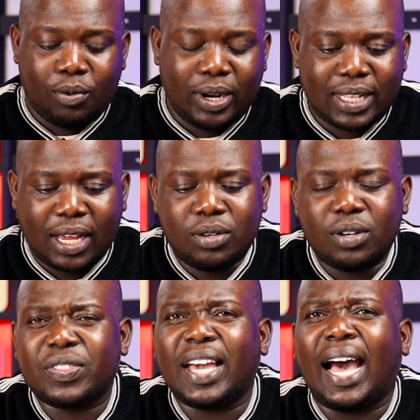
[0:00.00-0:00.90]
Right, I
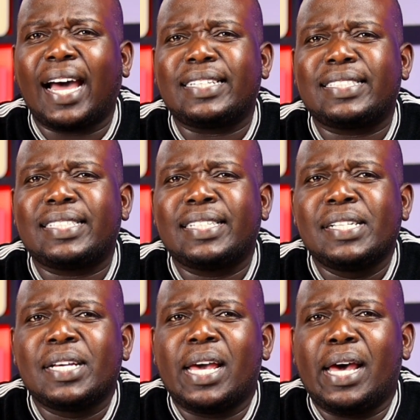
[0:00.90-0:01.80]
don't know if
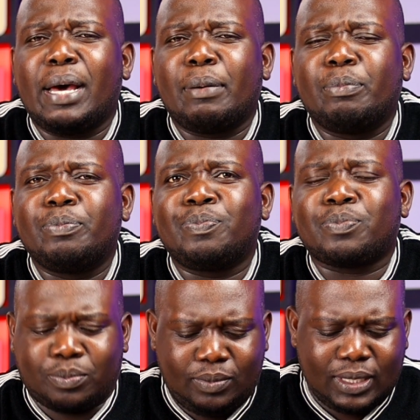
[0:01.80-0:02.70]
the